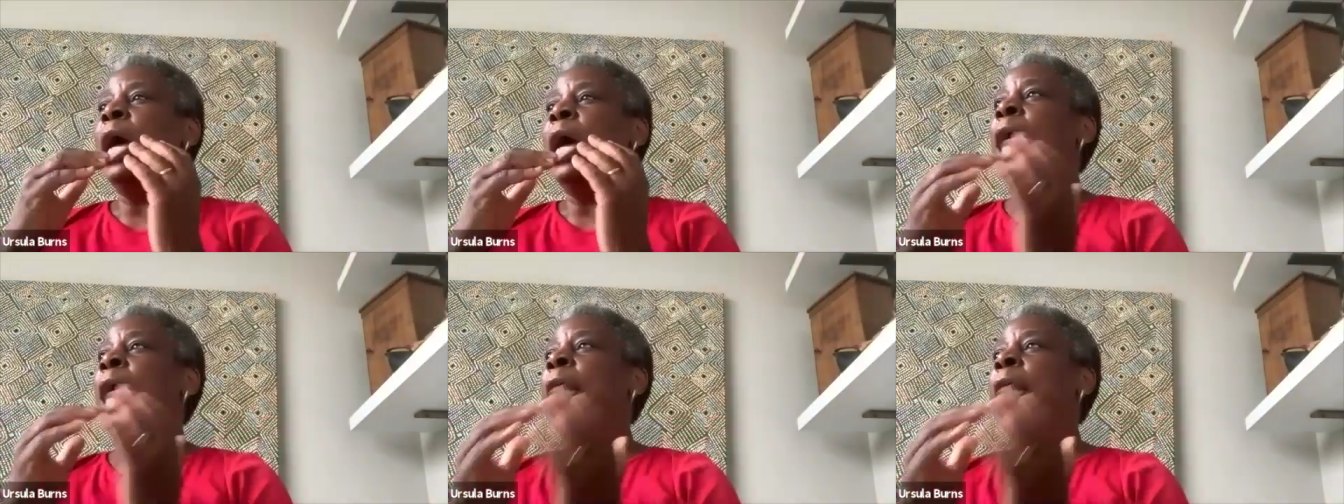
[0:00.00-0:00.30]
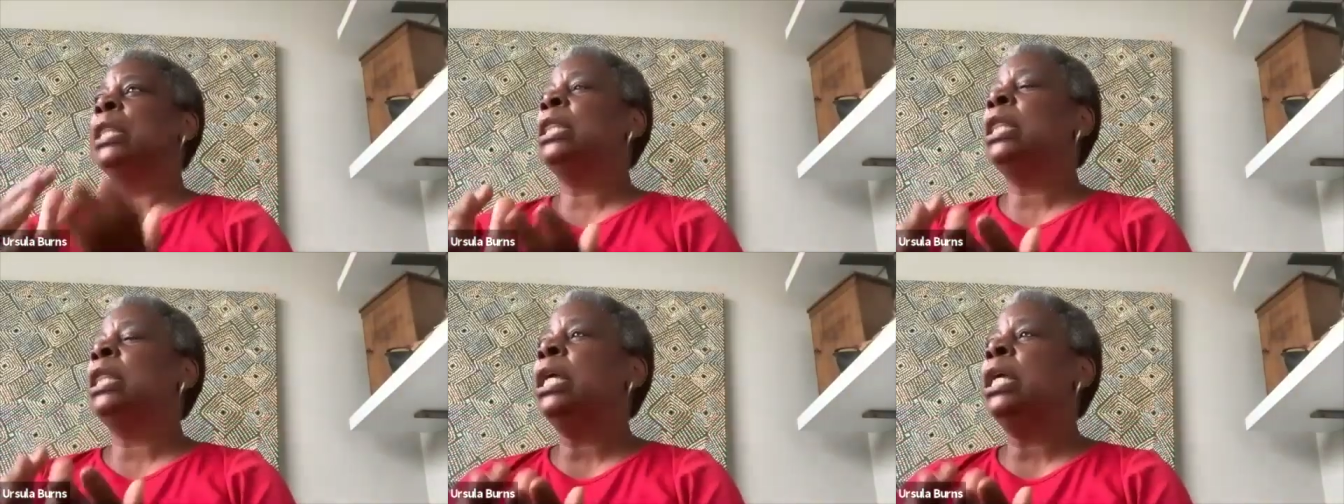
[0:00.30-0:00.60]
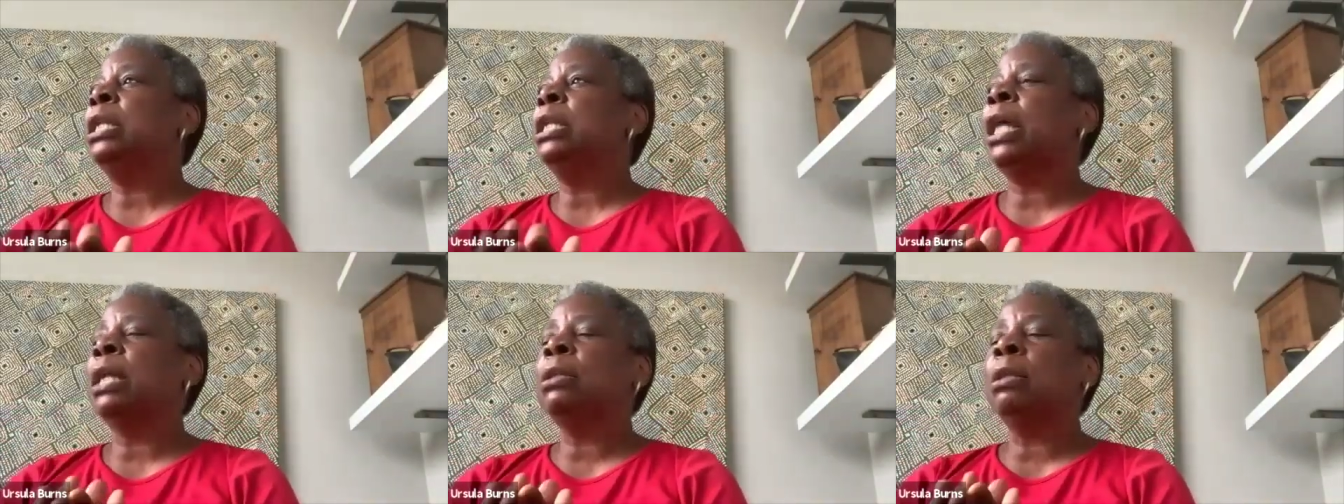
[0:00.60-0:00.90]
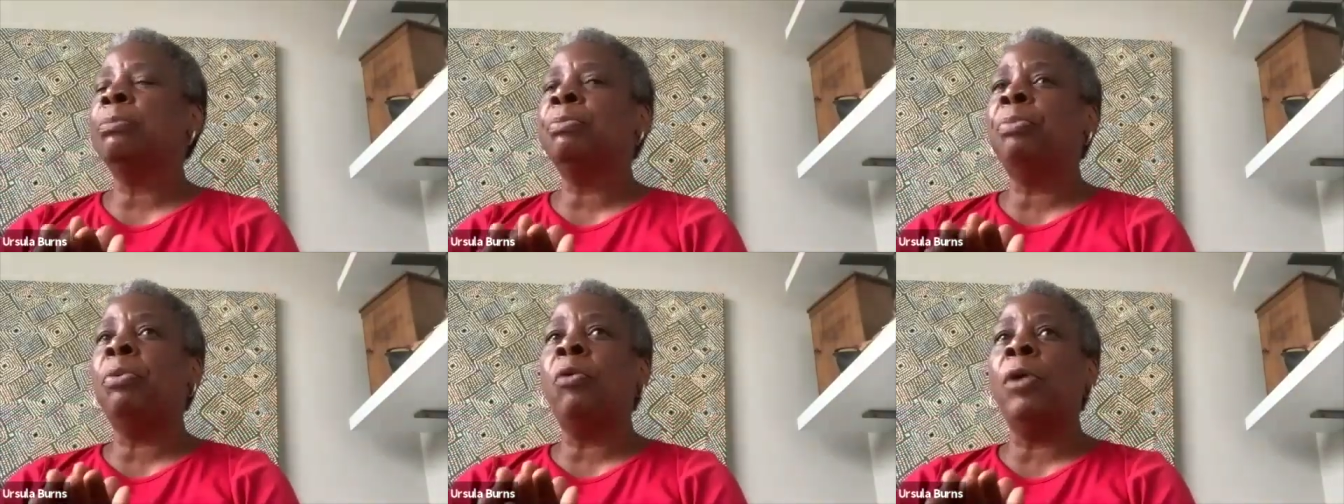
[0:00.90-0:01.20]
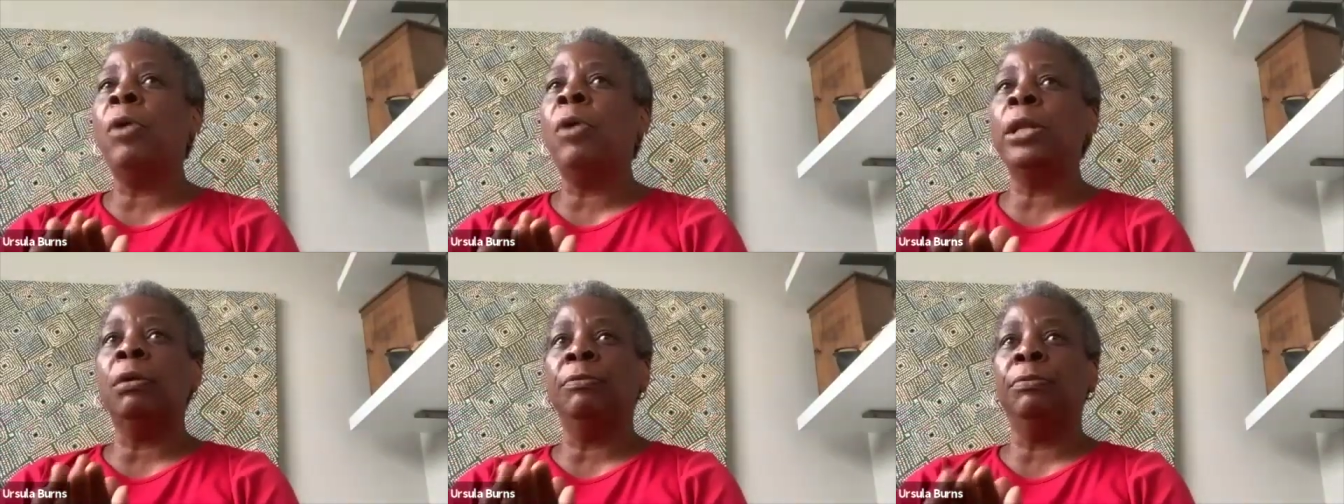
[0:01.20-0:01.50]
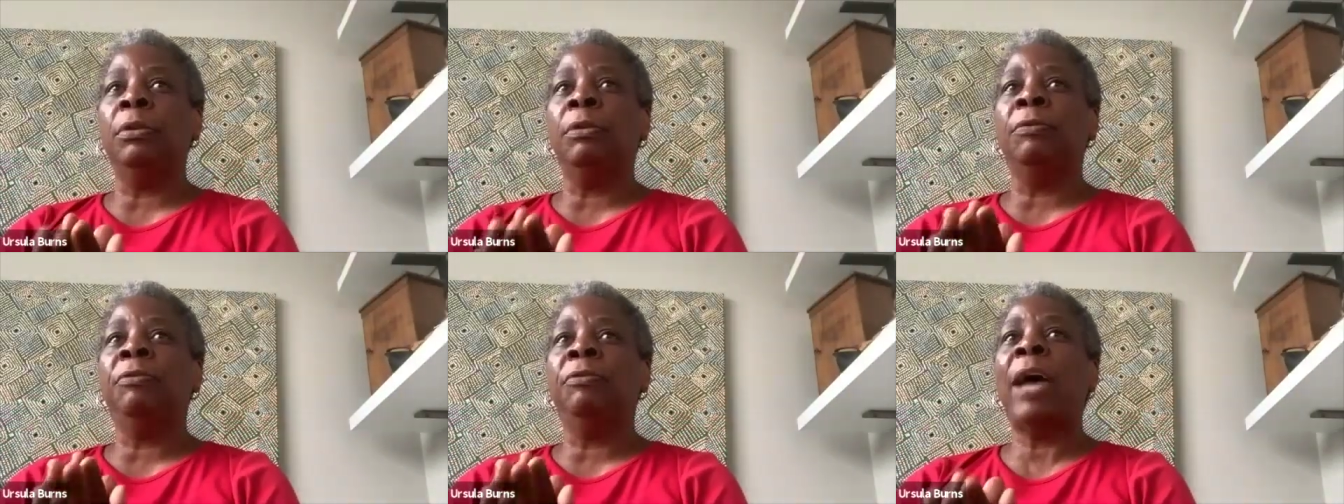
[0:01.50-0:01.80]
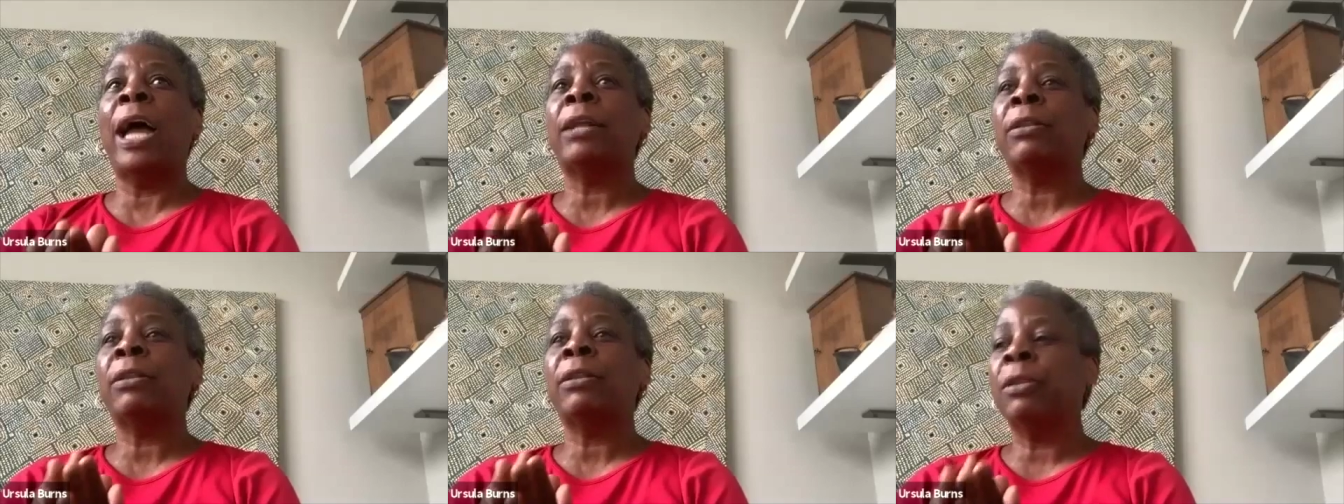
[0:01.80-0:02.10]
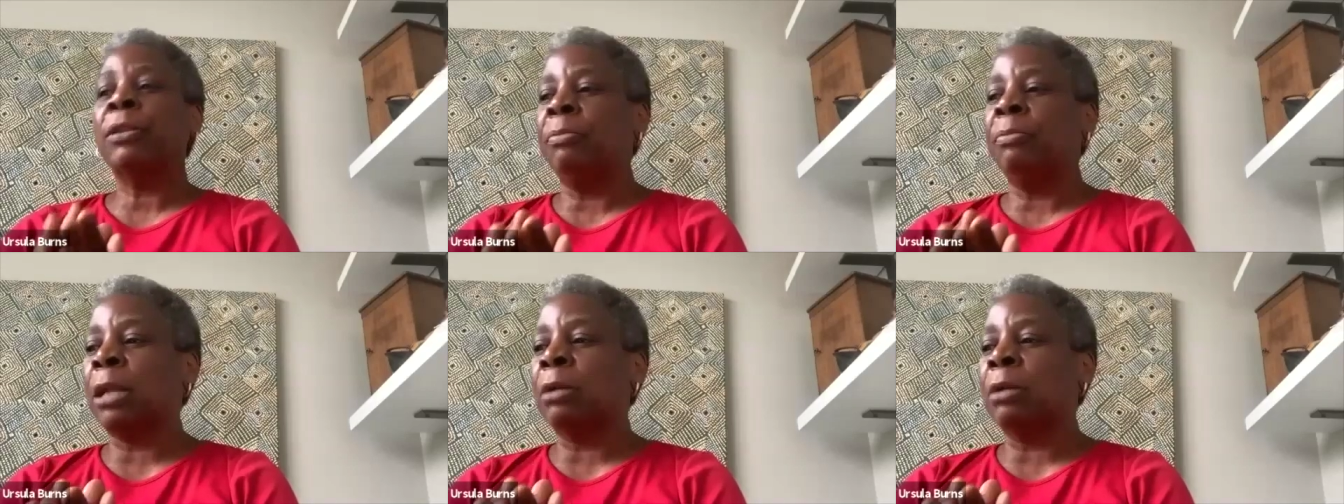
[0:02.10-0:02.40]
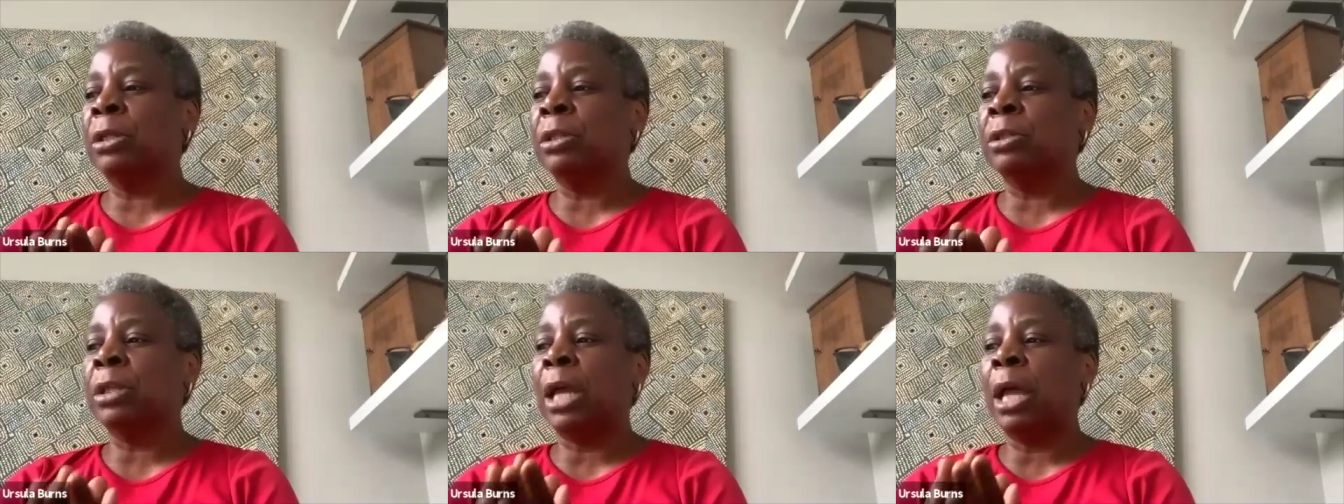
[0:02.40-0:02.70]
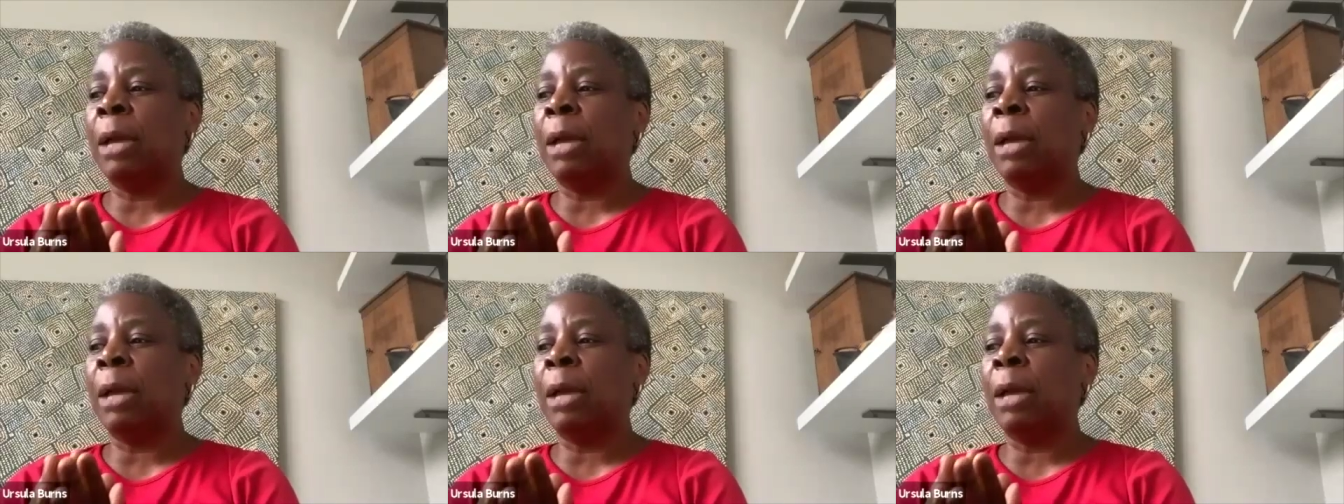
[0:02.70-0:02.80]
I think that the fact of the matter is